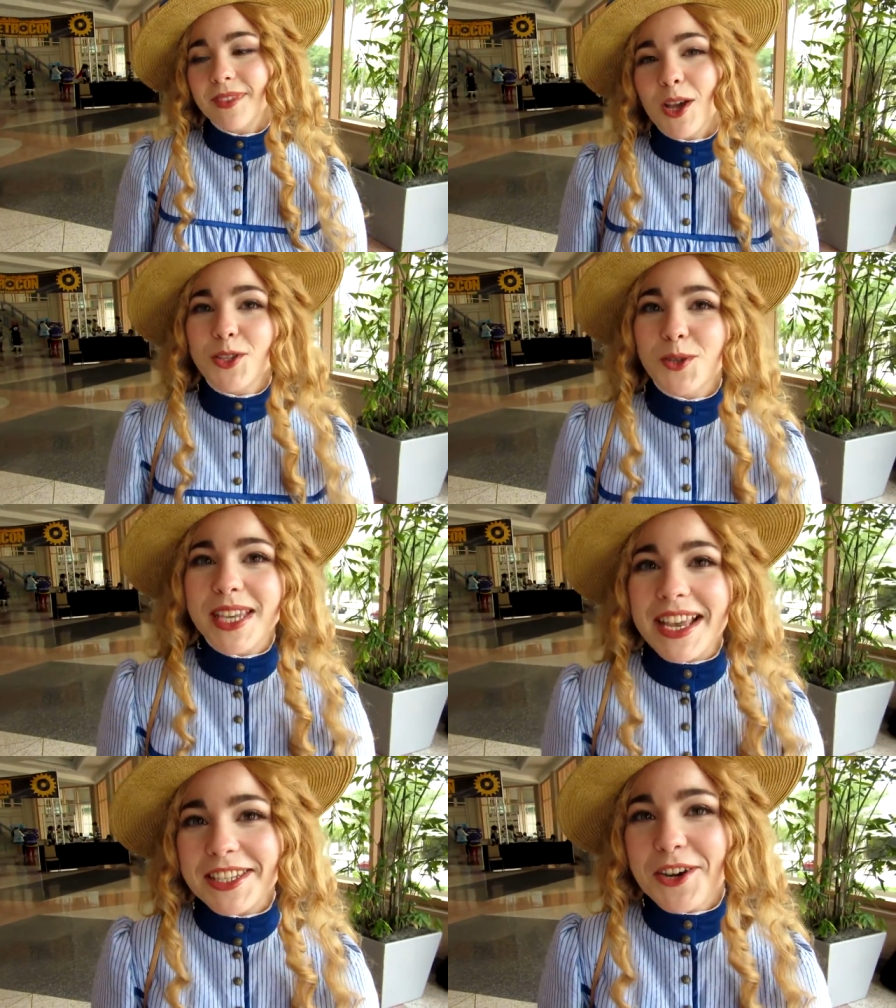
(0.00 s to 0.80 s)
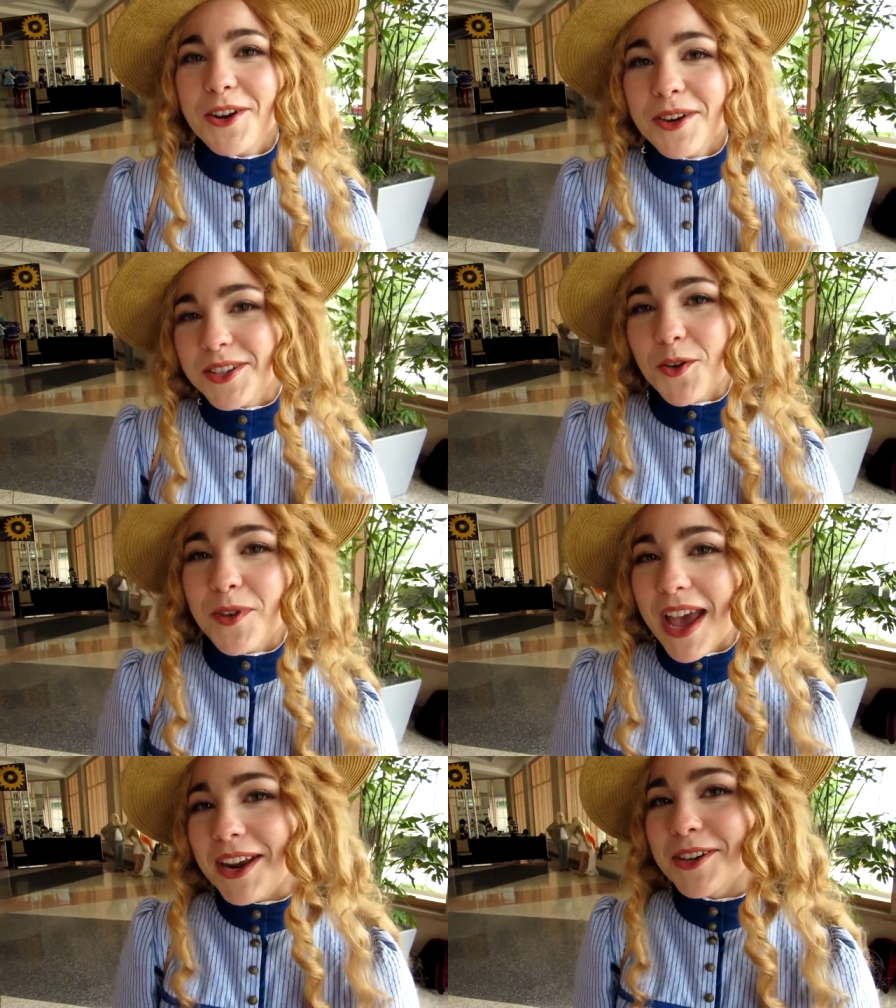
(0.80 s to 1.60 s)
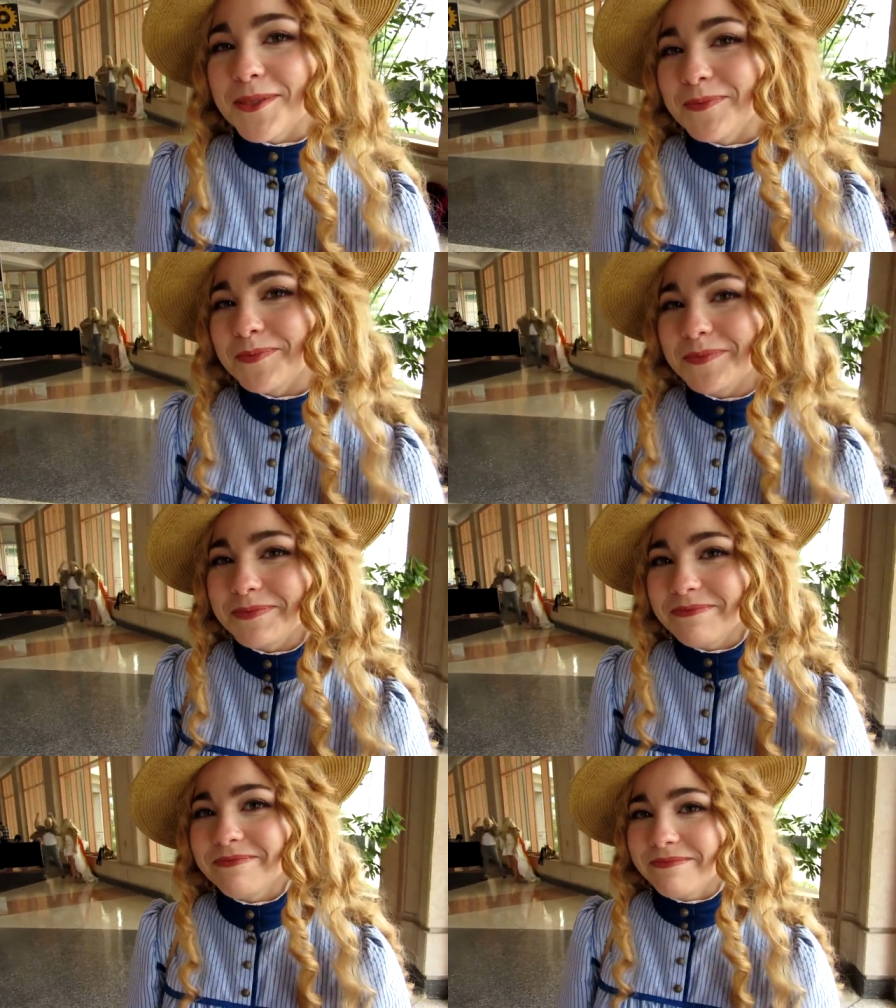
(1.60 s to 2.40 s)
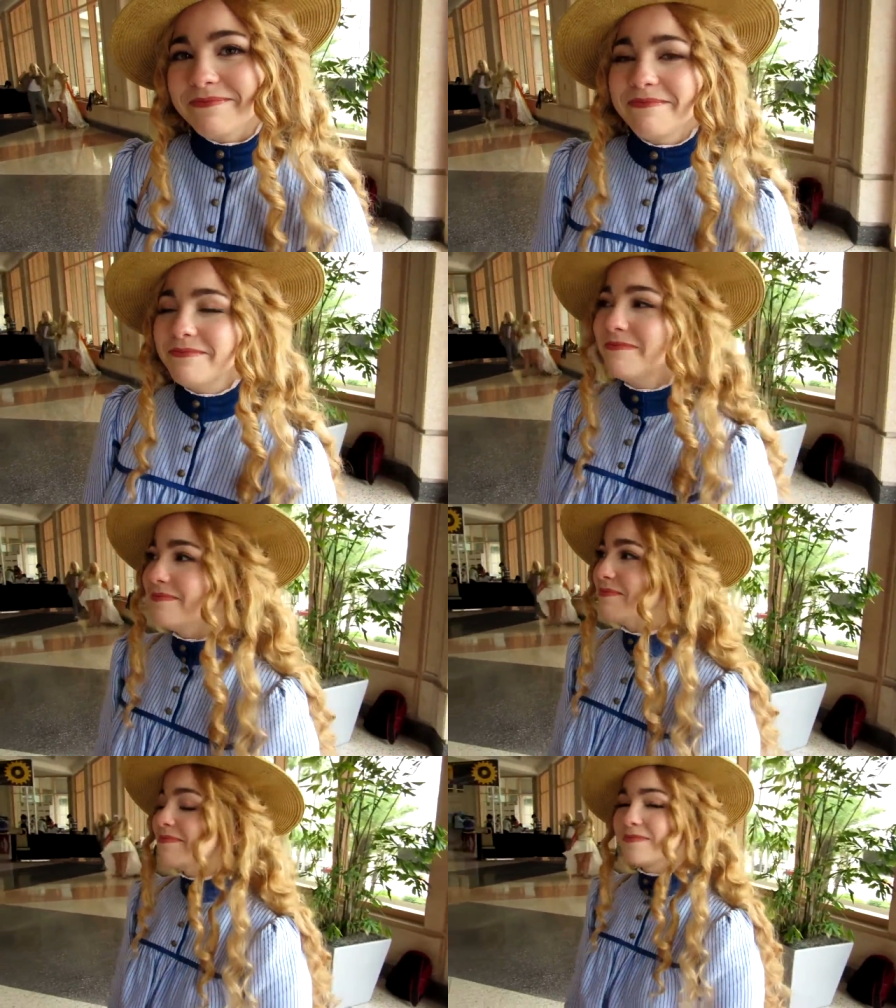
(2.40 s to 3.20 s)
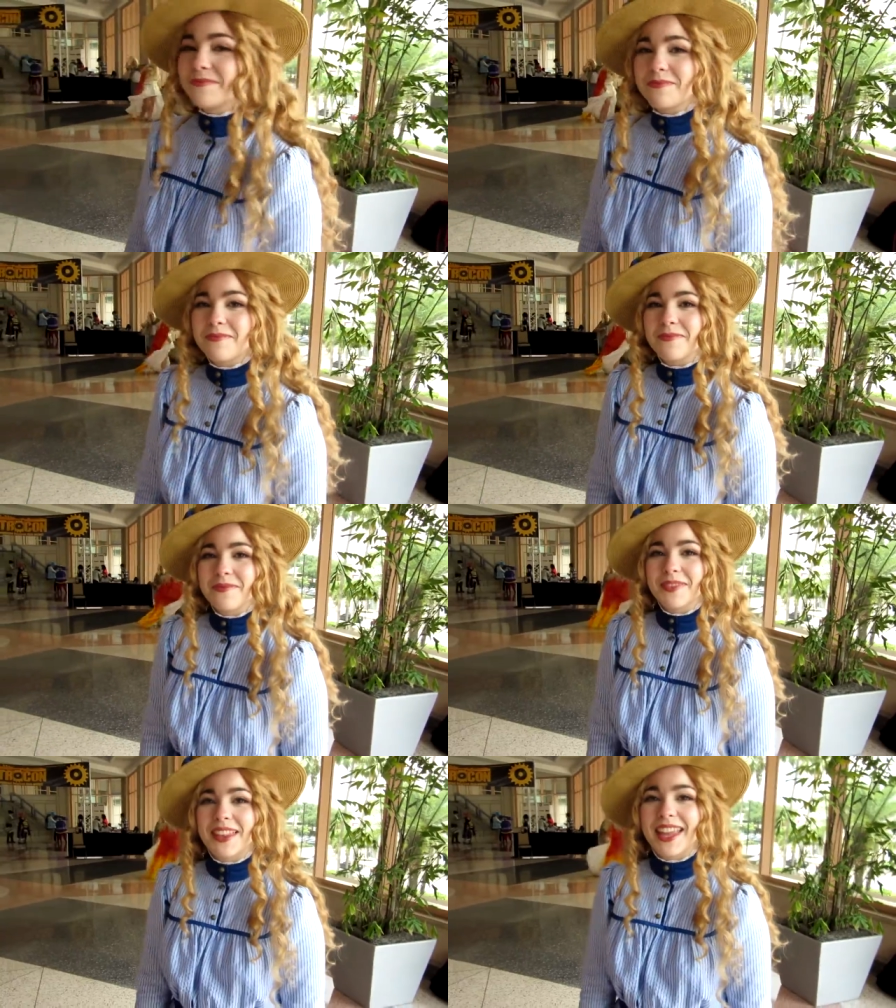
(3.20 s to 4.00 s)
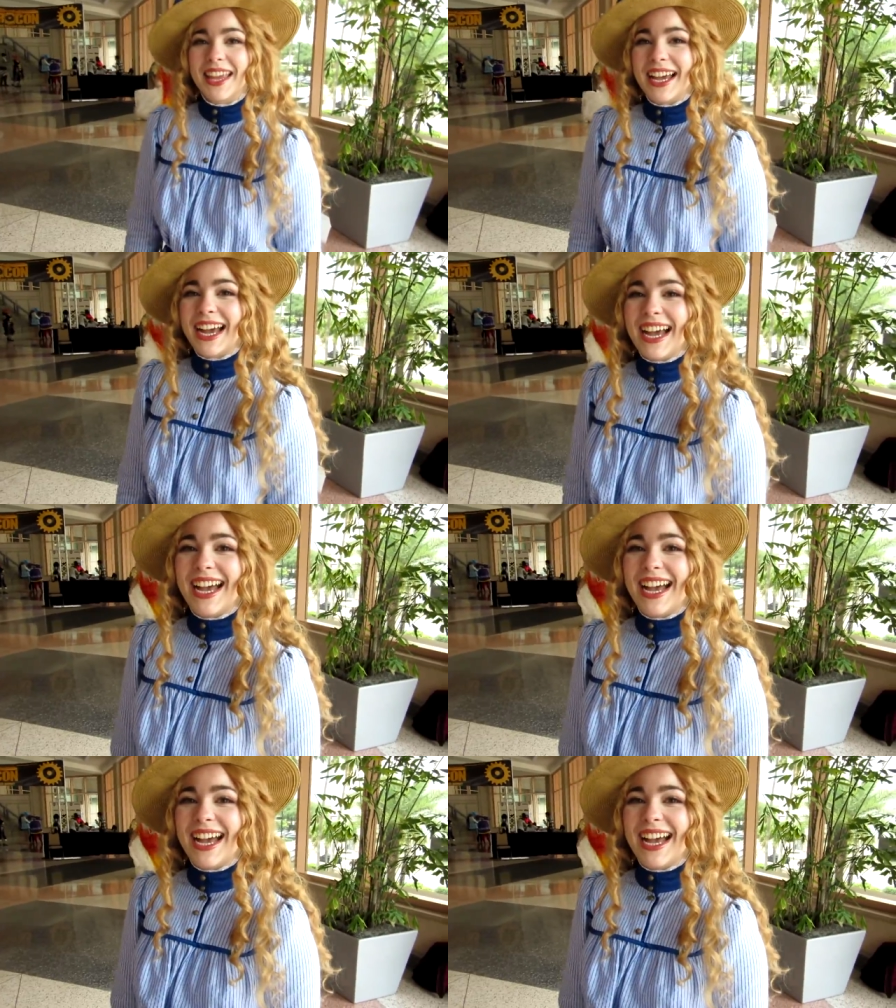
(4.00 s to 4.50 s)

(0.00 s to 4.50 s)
Also sassier Sophie Hatter. Oh my goodness, she's just like over it. It's amazing.